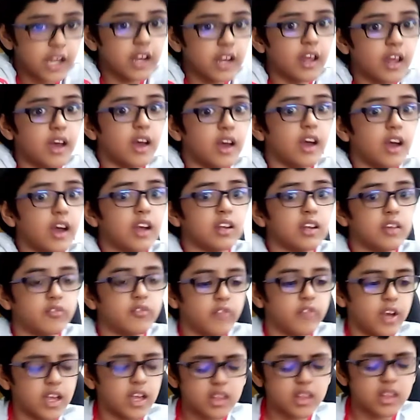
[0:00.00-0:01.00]

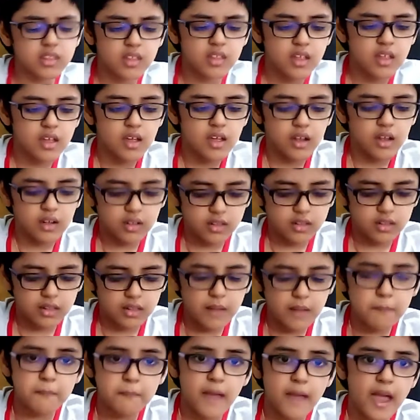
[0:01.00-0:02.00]
otherwise some
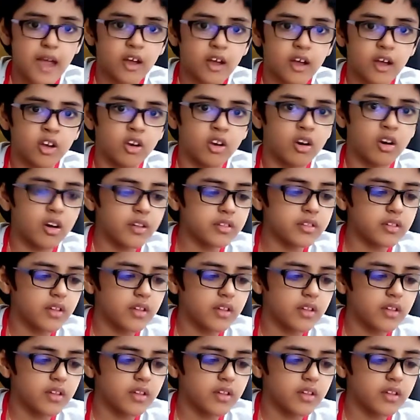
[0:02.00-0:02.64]
mangoes